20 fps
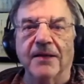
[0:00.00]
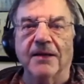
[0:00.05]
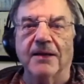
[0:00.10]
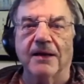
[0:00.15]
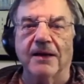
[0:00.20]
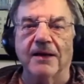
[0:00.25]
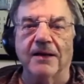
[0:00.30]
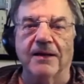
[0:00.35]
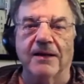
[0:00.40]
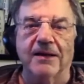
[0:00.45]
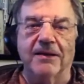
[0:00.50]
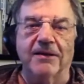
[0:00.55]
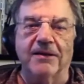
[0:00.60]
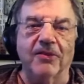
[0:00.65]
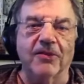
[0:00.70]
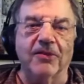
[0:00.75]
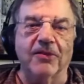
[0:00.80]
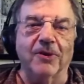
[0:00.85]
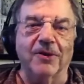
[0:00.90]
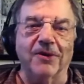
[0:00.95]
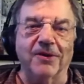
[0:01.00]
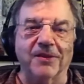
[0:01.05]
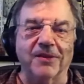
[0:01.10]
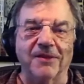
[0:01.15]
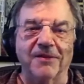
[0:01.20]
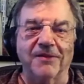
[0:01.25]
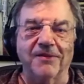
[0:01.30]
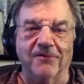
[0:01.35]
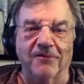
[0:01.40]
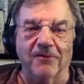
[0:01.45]
In other words,
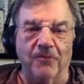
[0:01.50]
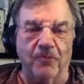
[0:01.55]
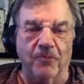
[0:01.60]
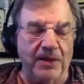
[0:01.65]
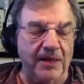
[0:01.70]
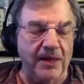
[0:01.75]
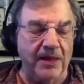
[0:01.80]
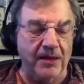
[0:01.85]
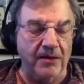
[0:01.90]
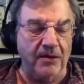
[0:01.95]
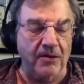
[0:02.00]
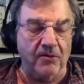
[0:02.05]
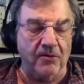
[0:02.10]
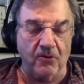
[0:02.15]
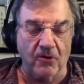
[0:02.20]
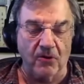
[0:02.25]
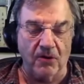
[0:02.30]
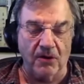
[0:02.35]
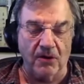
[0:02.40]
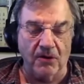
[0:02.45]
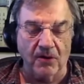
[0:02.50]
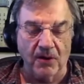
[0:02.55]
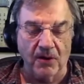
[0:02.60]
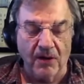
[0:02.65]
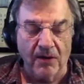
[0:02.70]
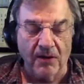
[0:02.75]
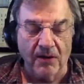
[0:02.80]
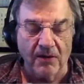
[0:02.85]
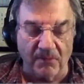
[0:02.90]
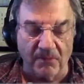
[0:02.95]
we can't control you.
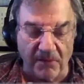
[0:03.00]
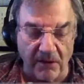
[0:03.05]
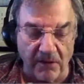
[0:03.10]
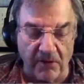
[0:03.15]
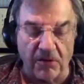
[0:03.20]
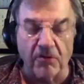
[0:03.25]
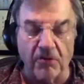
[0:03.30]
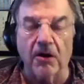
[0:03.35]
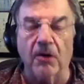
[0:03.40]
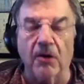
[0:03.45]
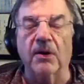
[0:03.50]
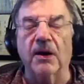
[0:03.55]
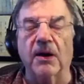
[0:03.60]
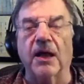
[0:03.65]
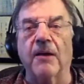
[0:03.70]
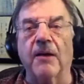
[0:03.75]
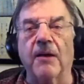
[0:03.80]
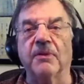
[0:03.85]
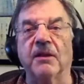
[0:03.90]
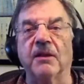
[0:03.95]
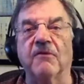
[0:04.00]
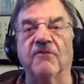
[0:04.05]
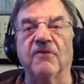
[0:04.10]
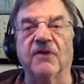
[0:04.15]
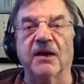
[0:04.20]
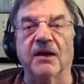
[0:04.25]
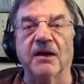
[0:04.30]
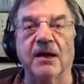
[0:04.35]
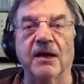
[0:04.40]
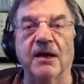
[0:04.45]
You saw what happened in
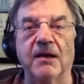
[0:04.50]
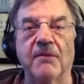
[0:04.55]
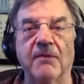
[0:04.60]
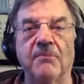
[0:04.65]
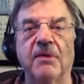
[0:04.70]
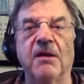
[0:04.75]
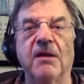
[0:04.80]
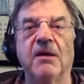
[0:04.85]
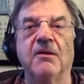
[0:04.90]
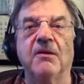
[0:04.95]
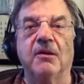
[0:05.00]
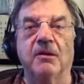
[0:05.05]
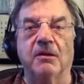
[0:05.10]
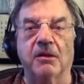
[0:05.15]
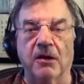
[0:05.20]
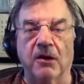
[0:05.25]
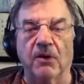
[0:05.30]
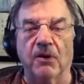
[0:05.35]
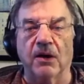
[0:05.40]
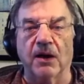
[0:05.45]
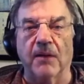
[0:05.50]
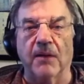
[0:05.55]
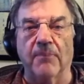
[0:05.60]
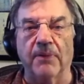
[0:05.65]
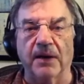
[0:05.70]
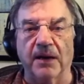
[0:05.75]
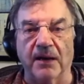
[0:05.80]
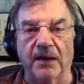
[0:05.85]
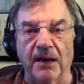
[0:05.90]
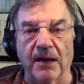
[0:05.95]
Vietnam. You saw what
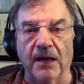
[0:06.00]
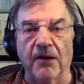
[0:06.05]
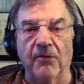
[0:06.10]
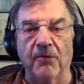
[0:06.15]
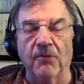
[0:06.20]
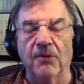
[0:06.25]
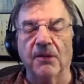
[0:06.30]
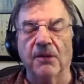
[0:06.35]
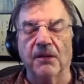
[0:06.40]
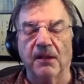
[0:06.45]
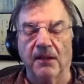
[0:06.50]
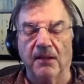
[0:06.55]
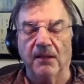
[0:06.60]
happened in Laos.